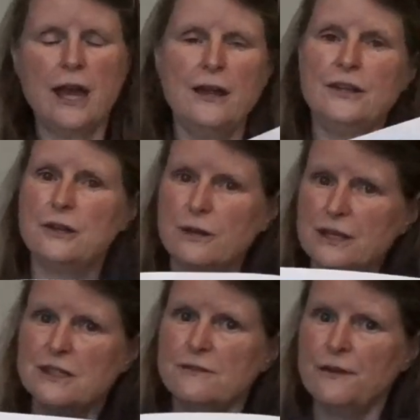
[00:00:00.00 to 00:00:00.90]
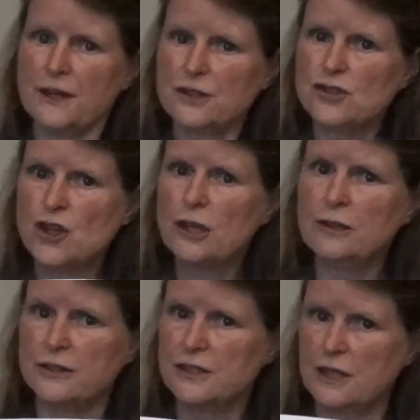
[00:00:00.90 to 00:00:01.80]
And there is, in fact, a
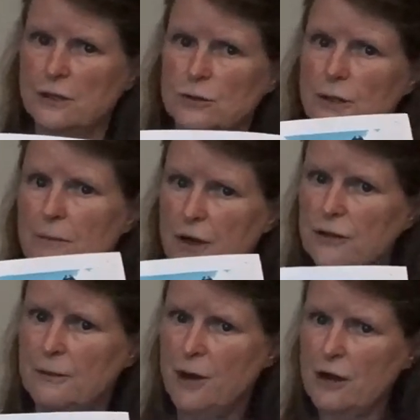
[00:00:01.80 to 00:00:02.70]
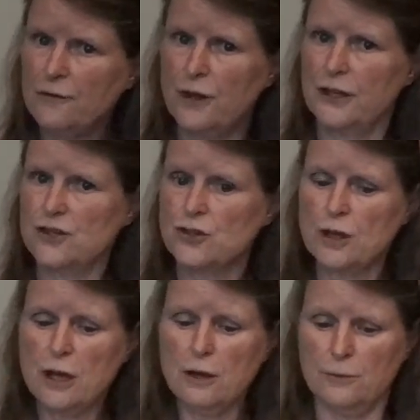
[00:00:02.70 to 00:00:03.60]
checklist that you can mark them off on as you
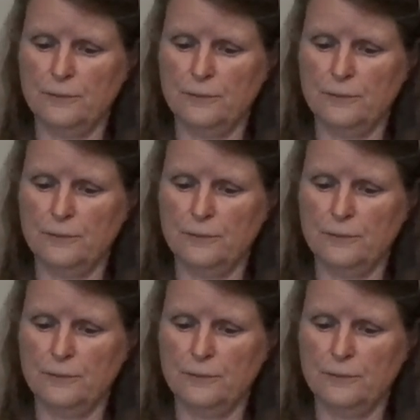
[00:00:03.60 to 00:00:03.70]
go.